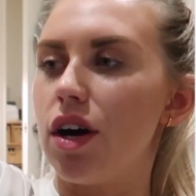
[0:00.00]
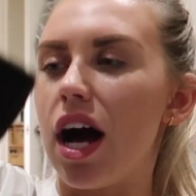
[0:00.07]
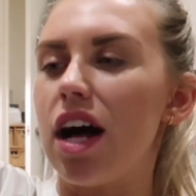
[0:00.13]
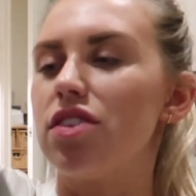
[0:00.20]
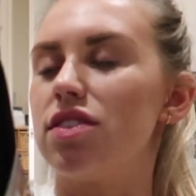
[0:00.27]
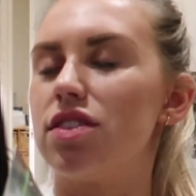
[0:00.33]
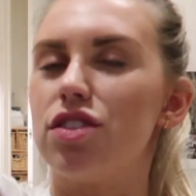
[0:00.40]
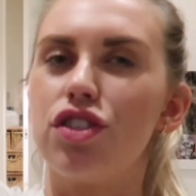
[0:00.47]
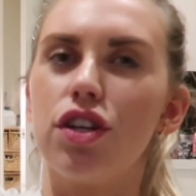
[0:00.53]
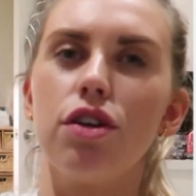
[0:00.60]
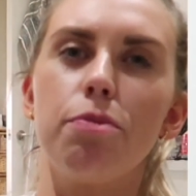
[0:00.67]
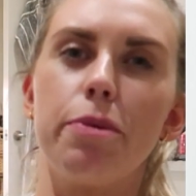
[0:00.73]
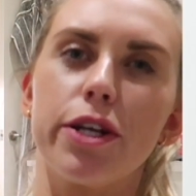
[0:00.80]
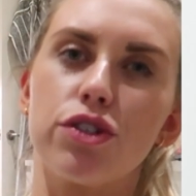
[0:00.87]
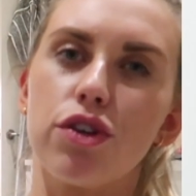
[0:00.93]
I'll show
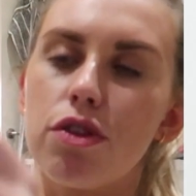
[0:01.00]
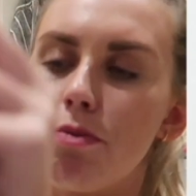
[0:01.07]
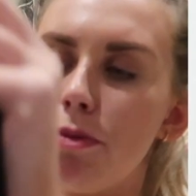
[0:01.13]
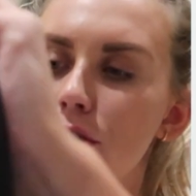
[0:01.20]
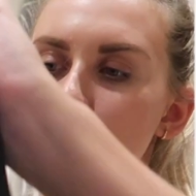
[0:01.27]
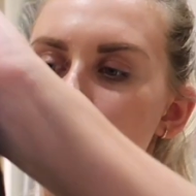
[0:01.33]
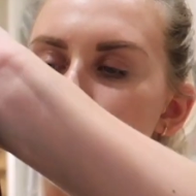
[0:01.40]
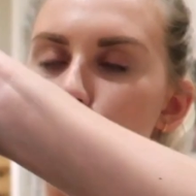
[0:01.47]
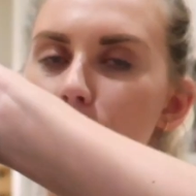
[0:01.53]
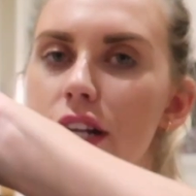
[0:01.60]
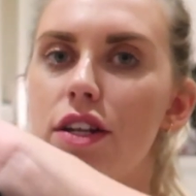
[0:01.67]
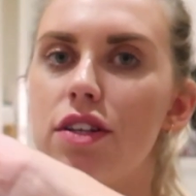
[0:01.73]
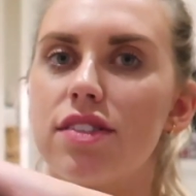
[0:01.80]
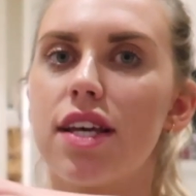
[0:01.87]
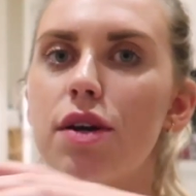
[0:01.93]
you a picture on the model of what
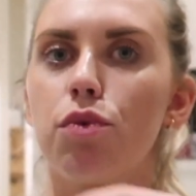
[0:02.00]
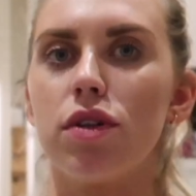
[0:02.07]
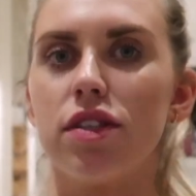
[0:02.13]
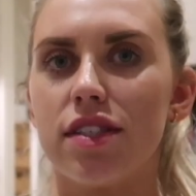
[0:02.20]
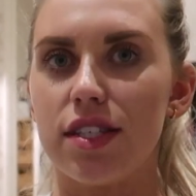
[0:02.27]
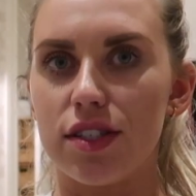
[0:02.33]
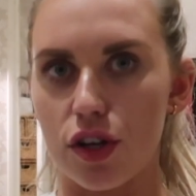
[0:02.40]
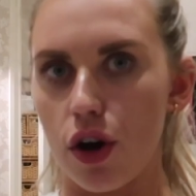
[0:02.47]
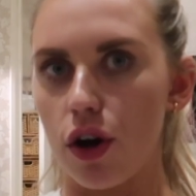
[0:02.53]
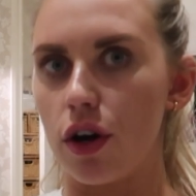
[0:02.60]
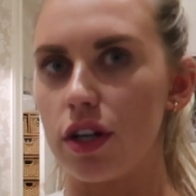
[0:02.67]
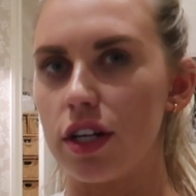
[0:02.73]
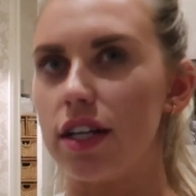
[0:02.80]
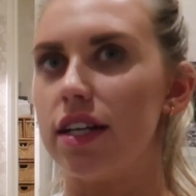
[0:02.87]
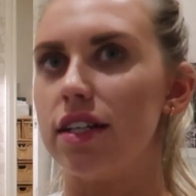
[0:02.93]
it looks like once it's
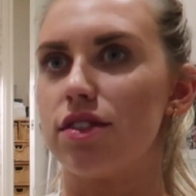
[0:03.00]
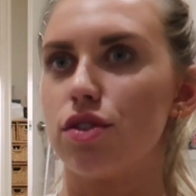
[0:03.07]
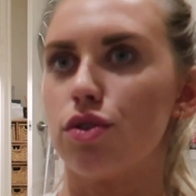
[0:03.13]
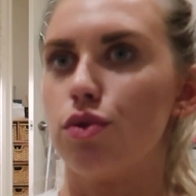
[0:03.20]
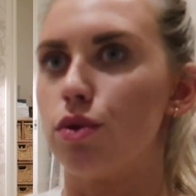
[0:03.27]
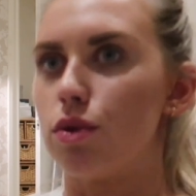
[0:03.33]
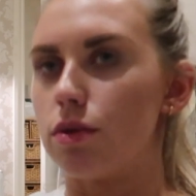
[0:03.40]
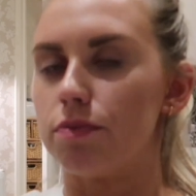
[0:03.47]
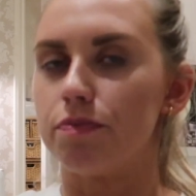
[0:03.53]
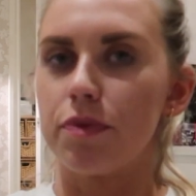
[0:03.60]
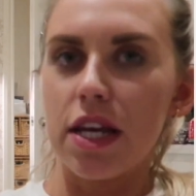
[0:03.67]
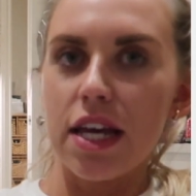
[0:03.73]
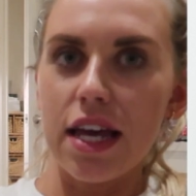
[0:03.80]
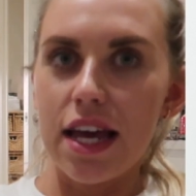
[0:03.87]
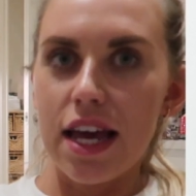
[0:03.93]
on and it's all
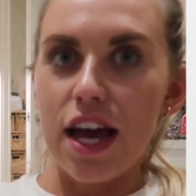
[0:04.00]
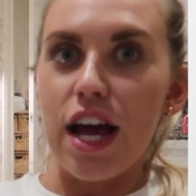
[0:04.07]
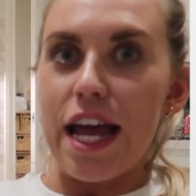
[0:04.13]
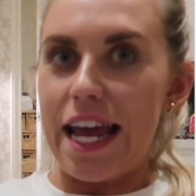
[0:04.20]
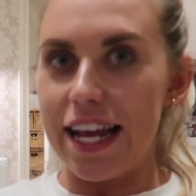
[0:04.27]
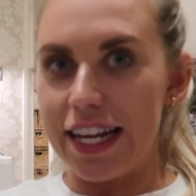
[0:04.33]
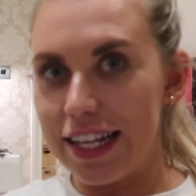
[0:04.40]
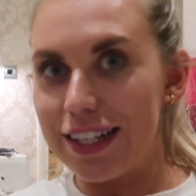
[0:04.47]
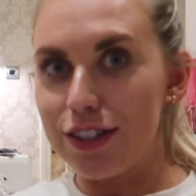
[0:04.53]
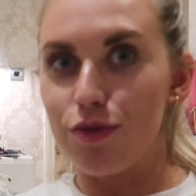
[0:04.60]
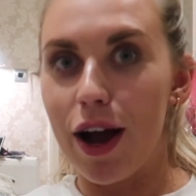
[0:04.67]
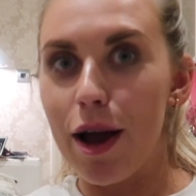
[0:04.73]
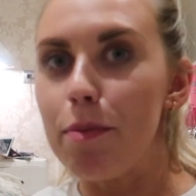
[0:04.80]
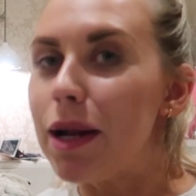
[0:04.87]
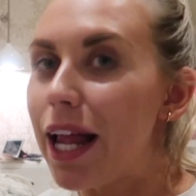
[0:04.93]
in its
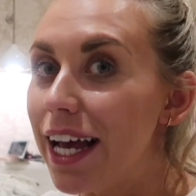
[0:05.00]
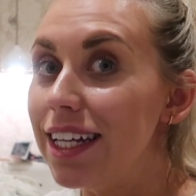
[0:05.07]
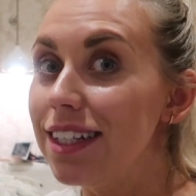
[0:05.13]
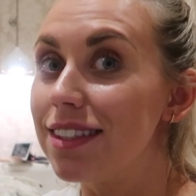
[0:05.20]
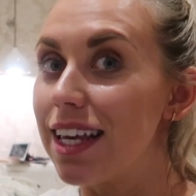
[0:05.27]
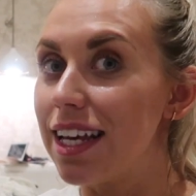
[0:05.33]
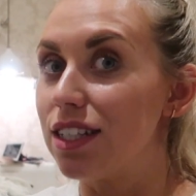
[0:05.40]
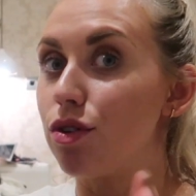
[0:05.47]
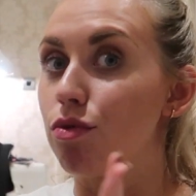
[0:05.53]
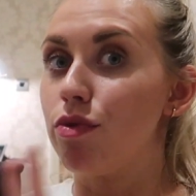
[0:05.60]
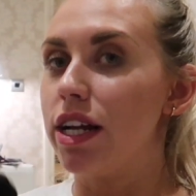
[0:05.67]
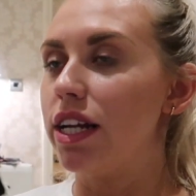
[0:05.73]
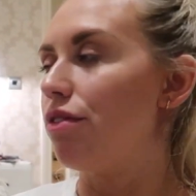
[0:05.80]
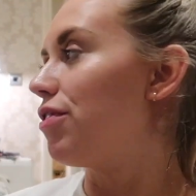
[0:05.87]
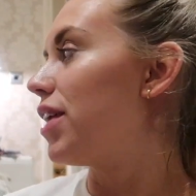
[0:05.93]
right place. It's a
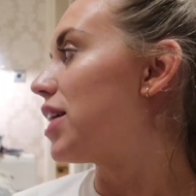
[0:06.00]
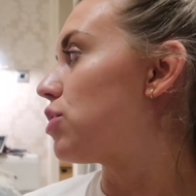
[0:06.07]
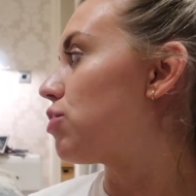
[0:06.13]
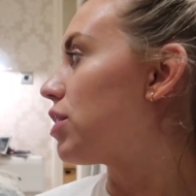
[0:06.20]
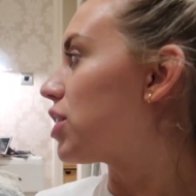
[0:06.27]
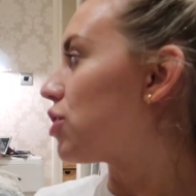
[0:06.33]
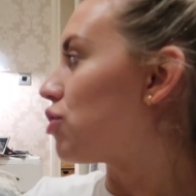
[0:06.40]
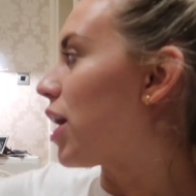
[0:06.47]
really flattering